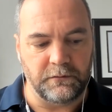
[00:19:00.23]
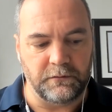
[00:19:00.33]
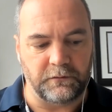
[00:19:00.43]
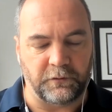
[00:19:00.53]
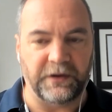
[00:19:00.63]

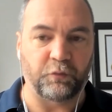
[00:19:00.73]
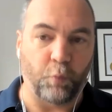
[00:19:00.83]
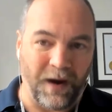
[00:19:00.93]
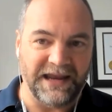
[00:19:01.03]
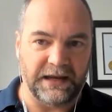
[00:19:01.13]
so it's
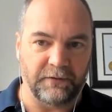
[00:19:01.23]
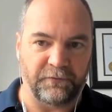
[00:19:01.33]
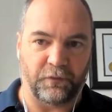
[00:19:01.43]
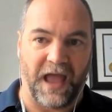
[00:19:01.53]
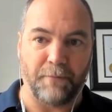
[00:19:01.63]
waiting
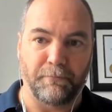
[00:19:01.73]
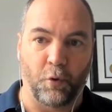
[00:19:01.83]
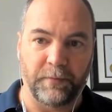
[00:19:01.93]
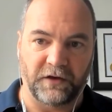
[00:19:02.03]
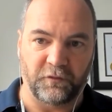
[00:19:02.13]
for that
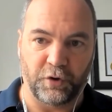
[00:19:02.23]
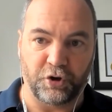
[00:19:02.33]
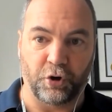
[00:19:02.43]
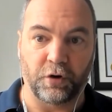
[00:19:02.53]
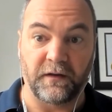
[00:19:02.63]
moment to
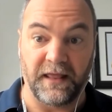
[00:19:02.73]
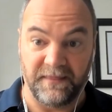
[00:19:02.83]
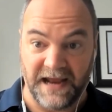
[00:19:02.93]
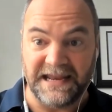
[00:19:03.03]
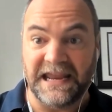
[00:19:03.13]
occur, and
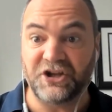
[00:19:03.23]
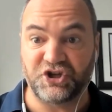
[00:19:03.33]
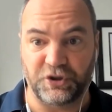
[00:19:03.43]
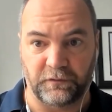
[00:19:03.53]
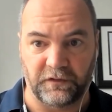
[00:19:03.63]
then it
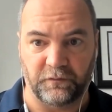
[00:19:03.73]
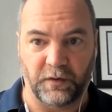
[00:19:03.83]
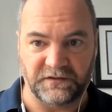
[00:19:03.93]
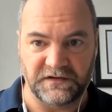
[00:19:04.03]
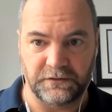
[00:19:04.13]
chooses
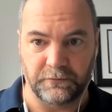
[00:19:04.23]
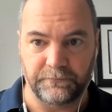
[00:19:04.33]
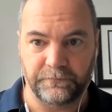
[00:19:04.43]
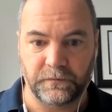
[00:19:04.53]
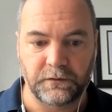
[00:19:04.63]
what to do.
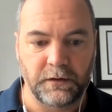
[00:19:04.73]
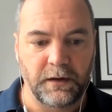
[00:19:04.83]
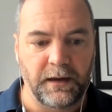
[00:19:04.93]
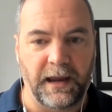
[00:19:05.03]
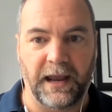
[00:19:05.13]

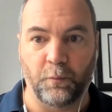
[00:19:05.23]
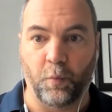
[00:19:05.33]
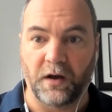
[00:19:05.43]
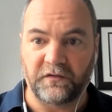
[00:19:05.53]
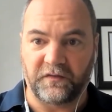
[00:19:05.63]
And
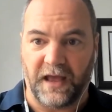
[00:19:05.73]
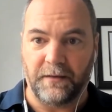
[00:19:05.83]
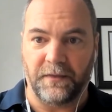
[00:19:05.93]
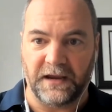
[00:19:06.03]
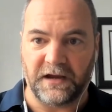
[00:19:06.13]
once
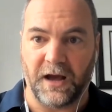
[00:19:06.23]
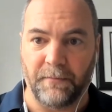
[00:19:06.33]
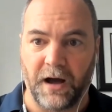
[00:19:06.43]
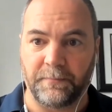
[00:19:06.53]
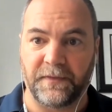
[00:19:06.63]
that they come
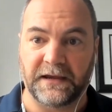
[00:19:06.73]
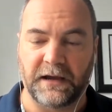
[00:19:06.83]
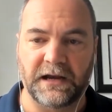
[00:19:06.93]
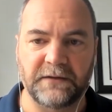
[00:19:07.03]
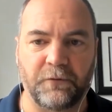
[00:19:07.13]
up, they
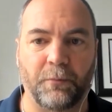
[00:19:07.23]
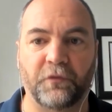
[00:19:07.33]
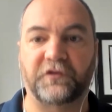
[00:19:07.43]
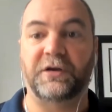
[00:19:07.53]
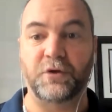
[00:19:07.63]
kind of
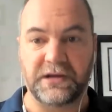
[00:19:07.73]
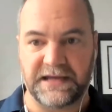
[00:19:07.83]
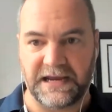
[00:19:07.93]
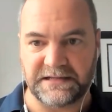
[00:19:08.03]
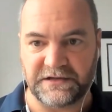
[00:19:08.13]
almost
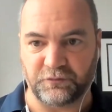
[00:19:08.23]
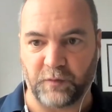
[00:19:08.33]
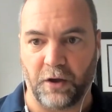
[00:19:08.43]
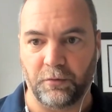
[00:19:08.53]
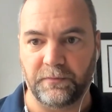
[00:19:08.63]
communicate to this
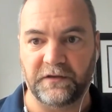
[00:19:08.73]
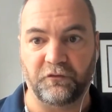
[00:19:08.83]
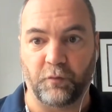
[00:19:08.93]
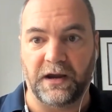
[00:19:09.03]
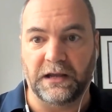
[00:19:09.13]
realm. These
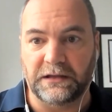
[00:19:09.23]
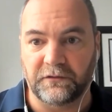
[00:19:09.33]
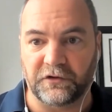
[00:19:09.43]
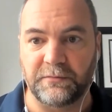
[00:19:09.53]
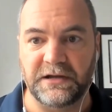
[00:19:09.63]
gray
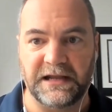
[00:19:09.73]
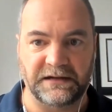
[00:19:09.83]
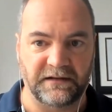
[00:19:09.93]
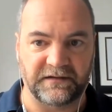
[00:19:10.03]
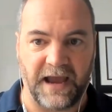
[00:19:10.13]
aliens are communicating
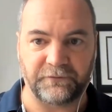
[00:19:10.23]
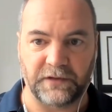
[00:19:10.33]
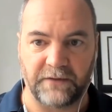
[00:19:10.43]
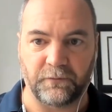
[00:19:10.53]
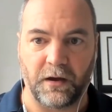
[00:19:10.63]
to this
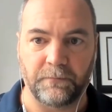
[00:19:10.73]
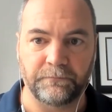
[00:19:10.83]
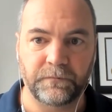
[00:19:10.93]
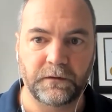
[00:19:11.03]
afterlife realm